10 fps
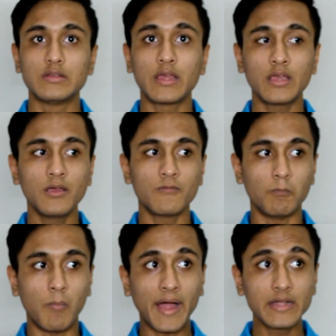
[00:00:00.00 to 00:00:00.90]

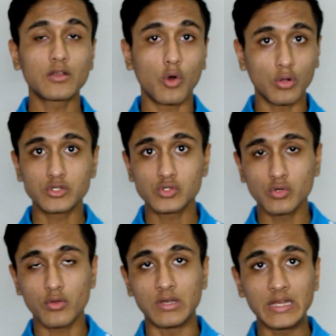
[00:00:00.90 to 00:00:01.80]
they might
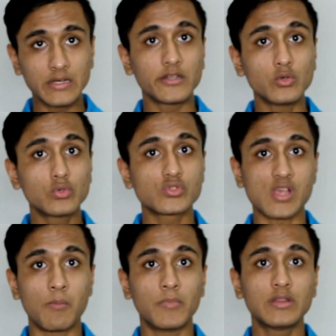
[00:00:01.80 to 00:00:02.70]
also need you to
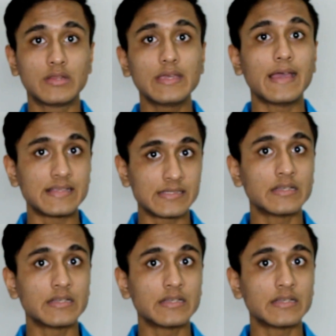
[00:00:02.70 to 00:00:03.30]
submit the